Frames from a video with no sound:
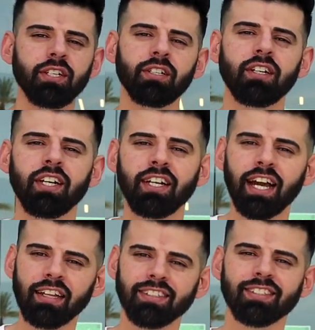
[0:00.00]
here
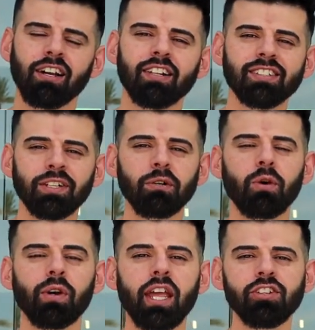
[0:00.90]
at the Scottsdale
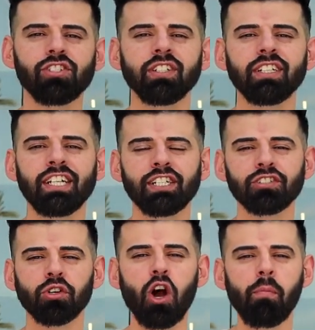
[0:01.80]
location.
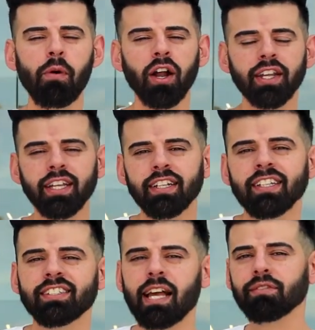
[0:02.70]
So come on in and
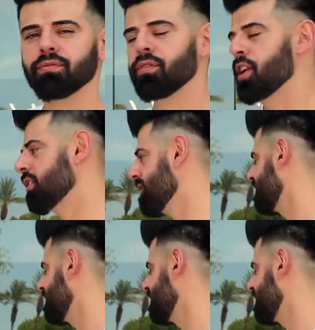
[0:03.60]
let's have some fun.